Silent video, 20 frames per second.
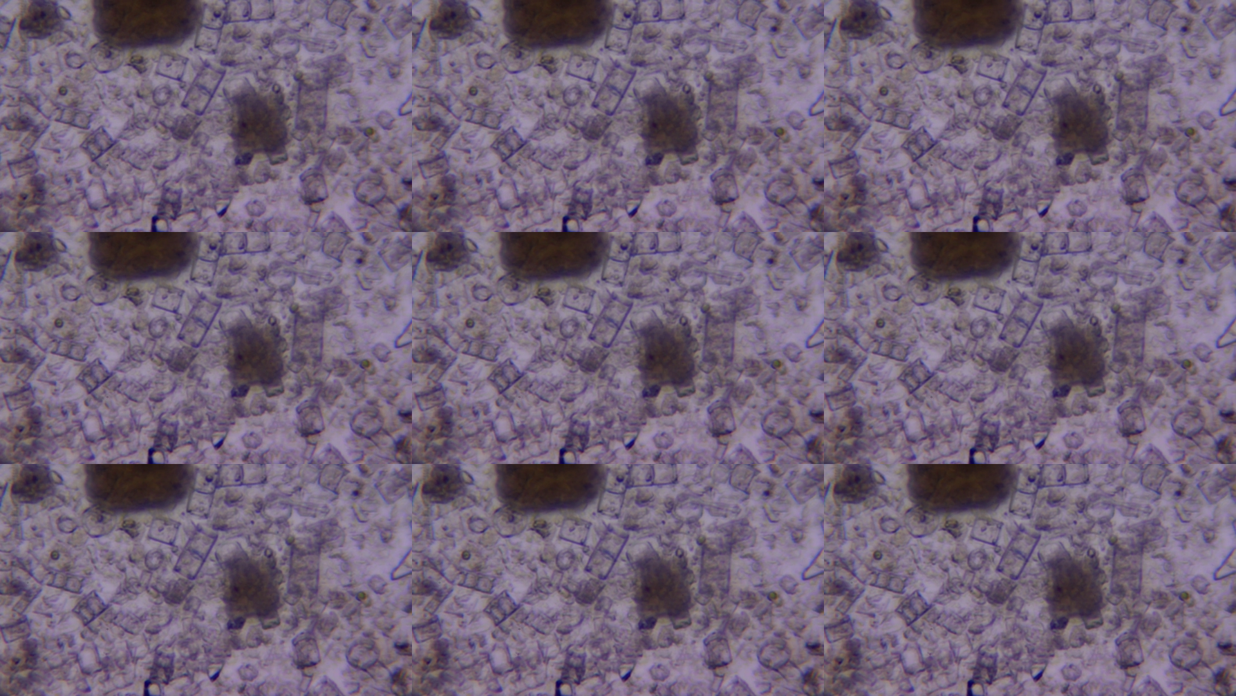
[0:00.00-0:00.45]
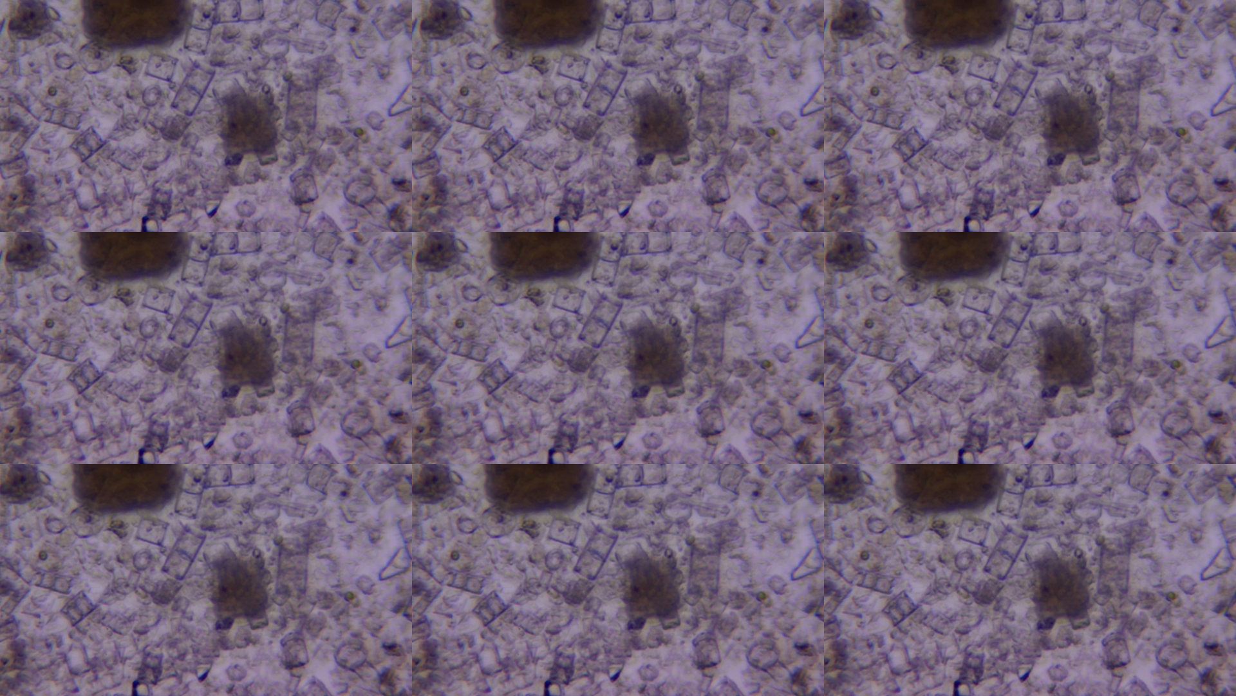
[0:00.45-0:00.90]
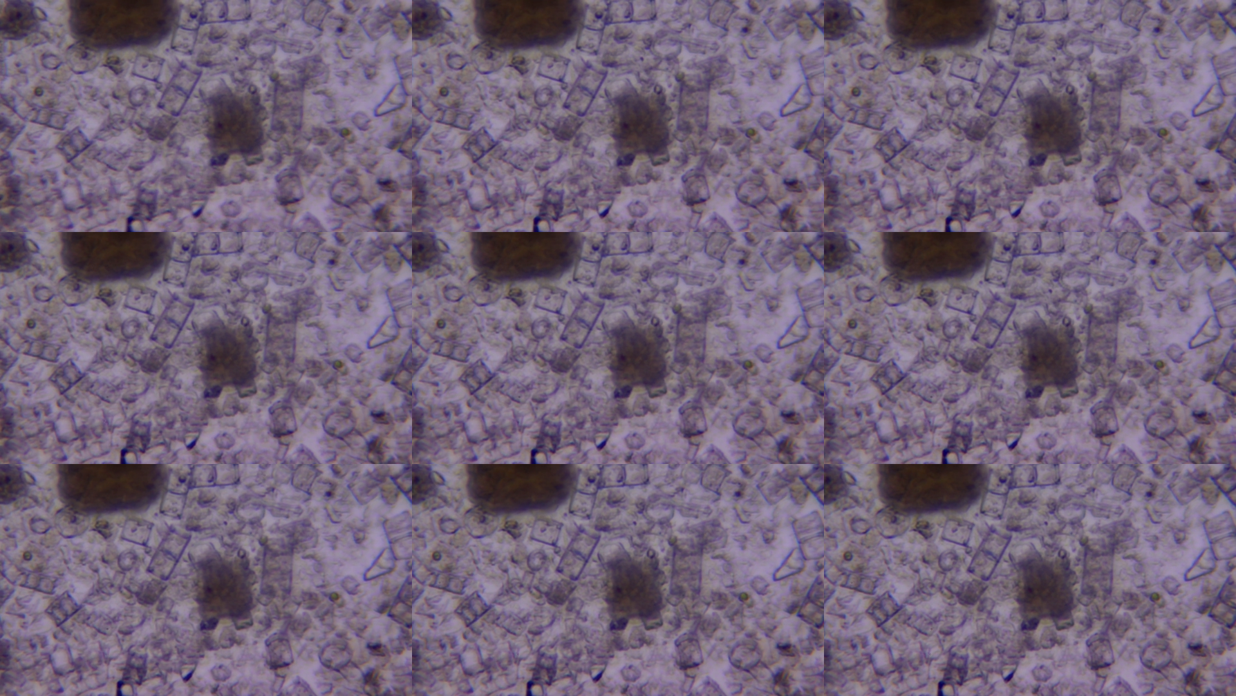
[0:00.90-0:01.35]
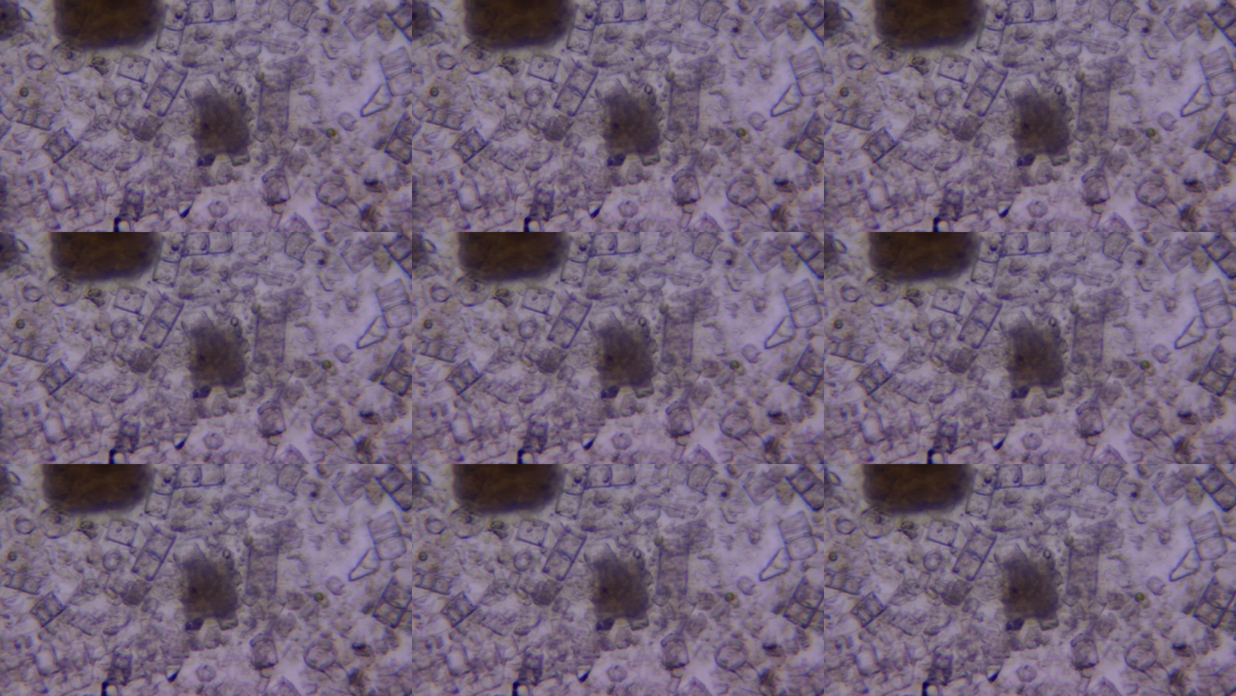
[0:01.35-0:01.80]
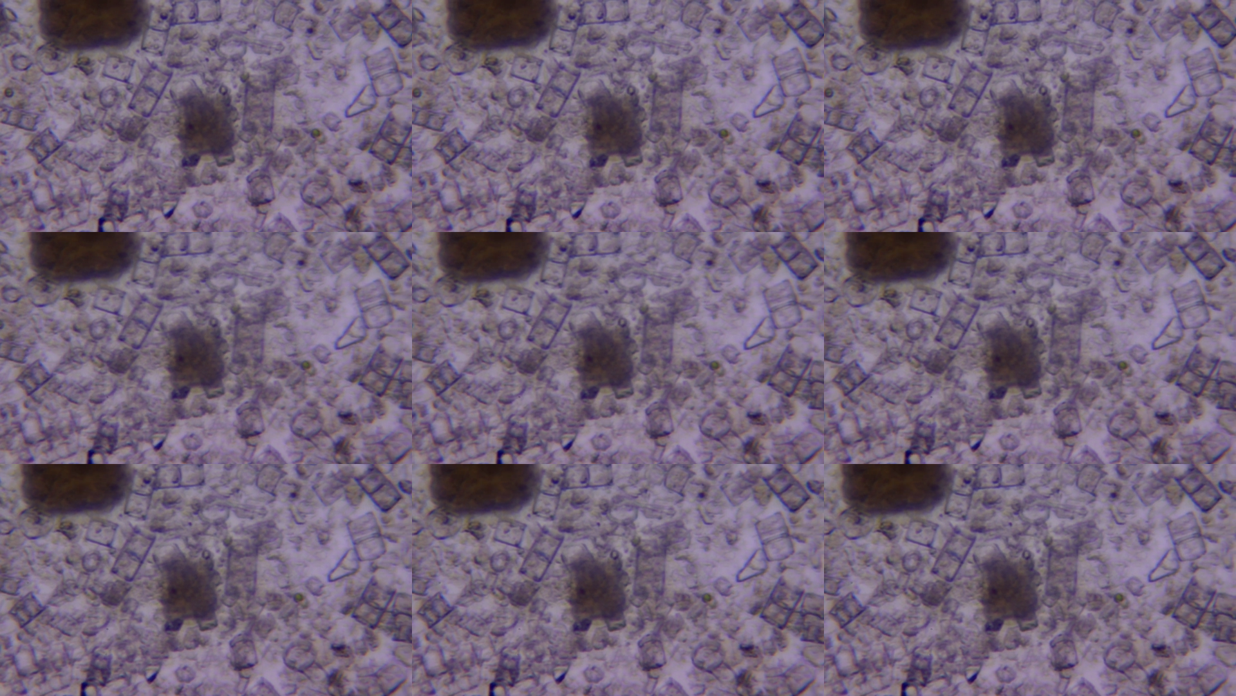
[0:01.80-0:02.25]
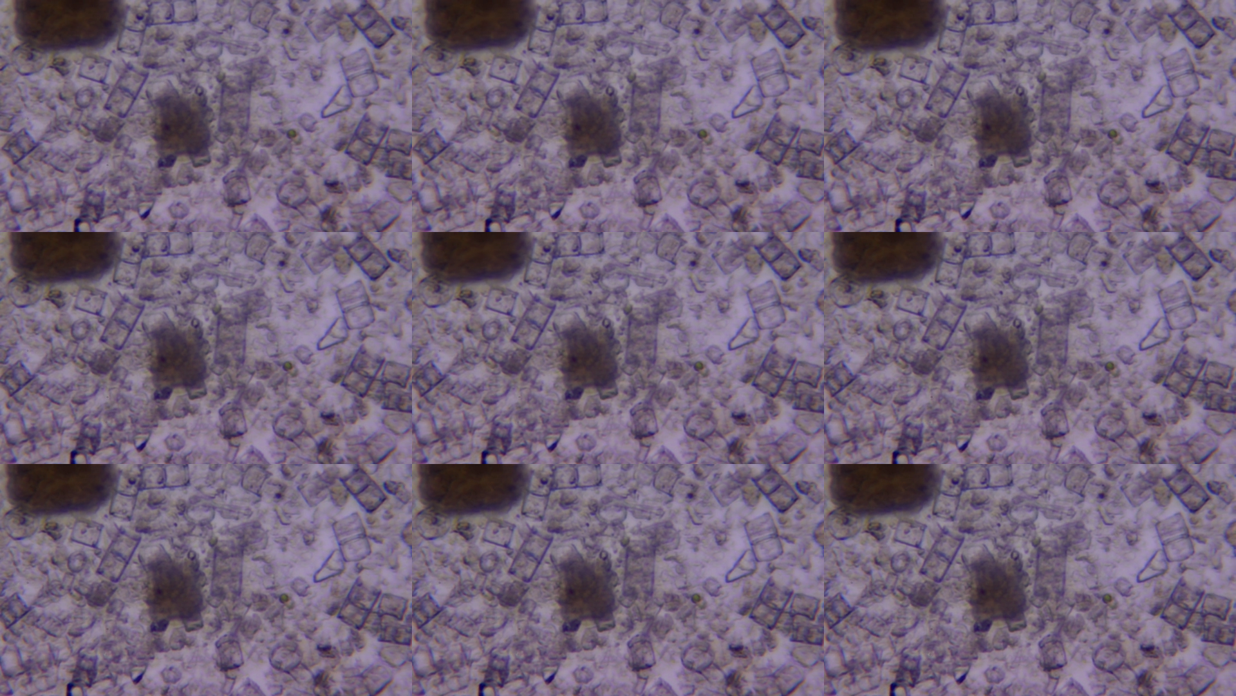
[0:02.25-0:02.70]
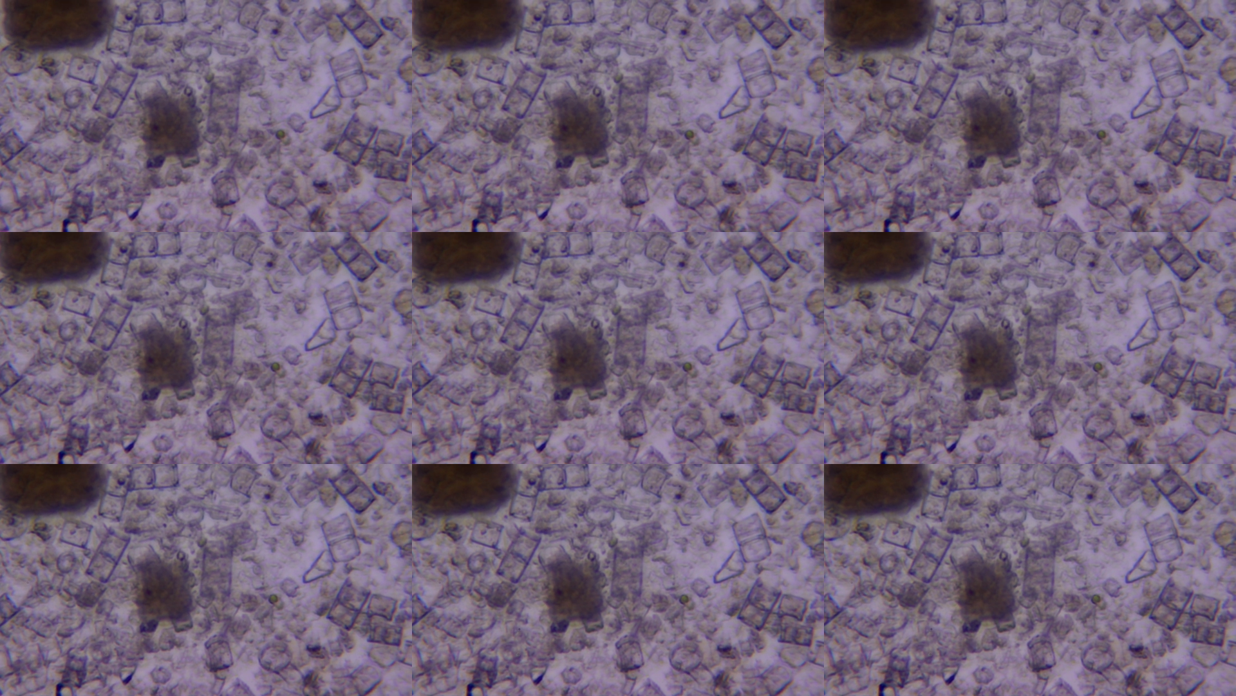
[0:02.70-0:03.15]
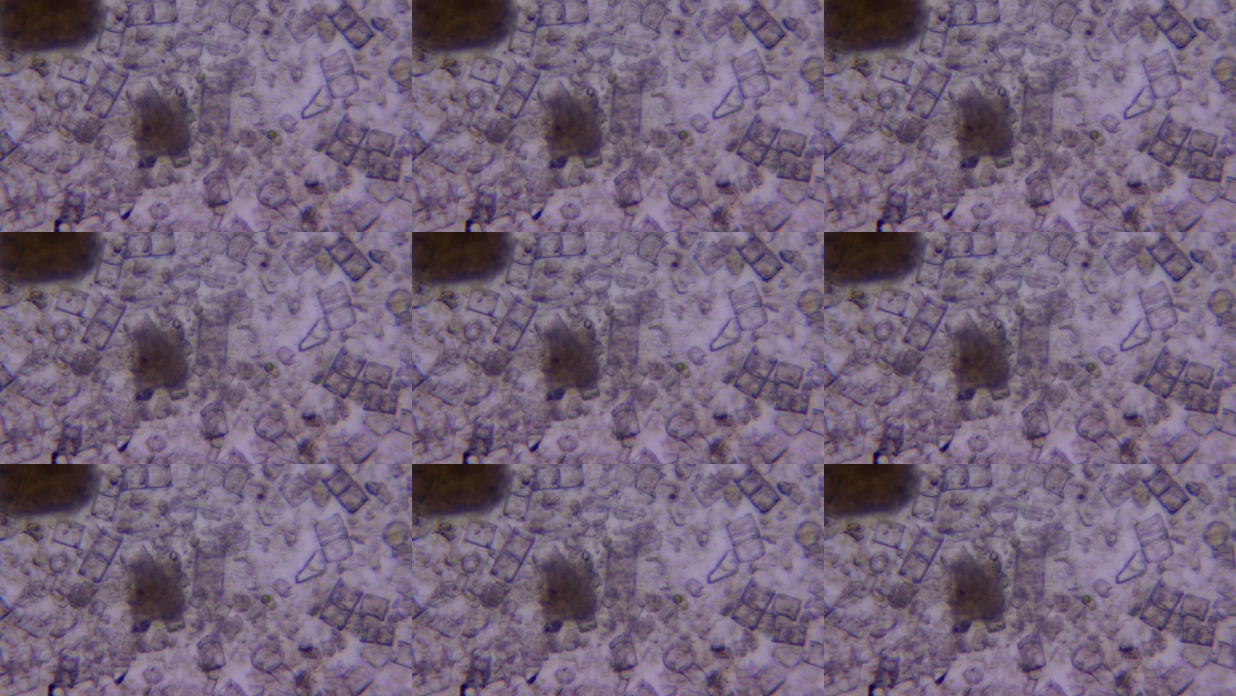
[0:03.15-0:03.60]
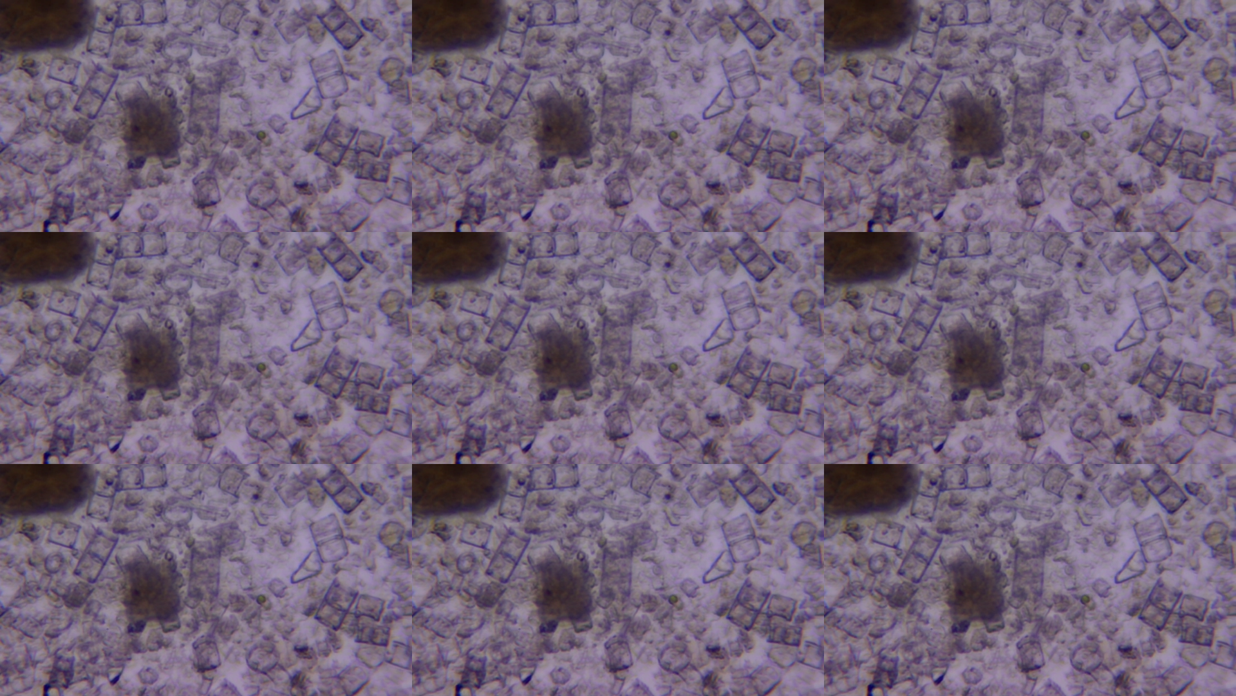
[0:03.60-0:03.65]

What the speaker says: [unreadable: no face in view]